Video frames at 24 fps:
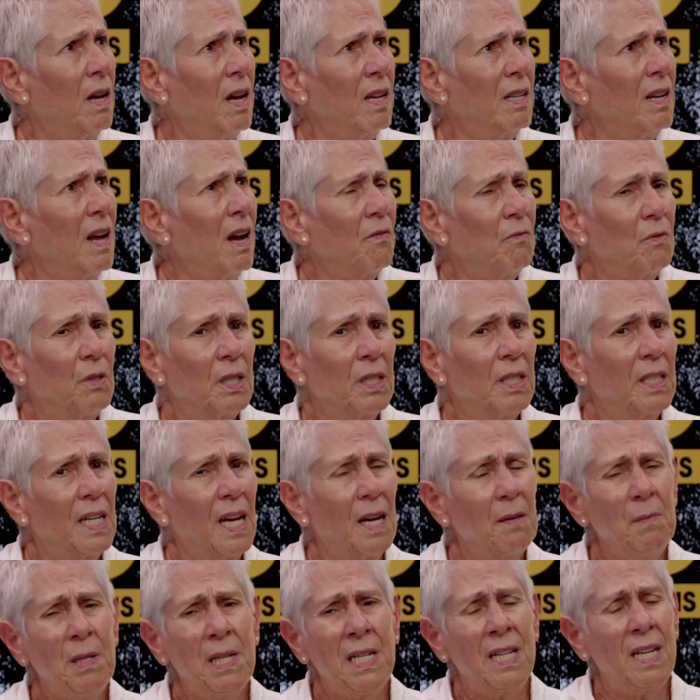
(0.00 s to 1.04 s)
not really. Well, I
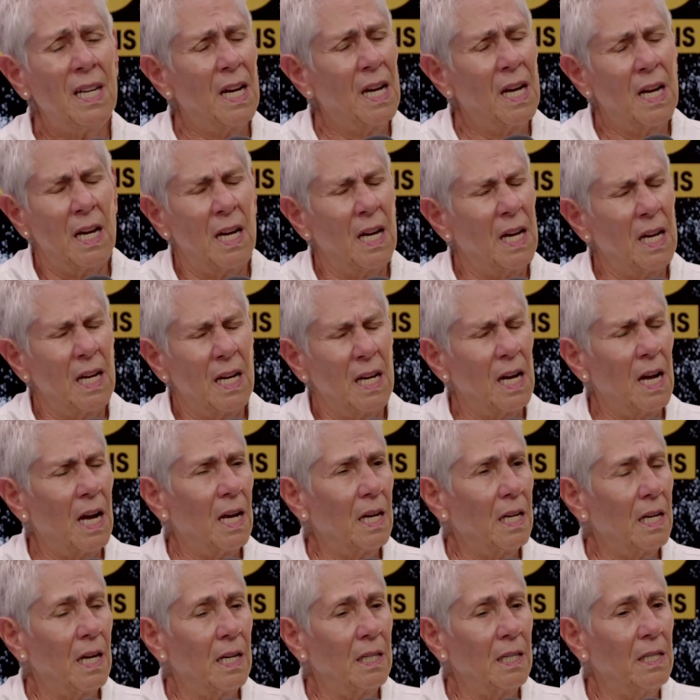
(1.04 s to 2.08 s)
that's mean, nice of you. I,
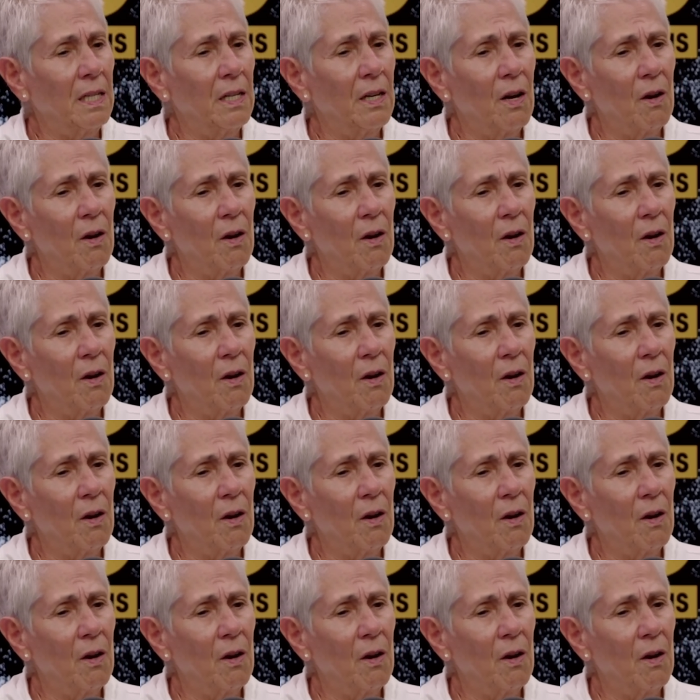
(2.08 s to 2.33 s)
uh, uh, you know,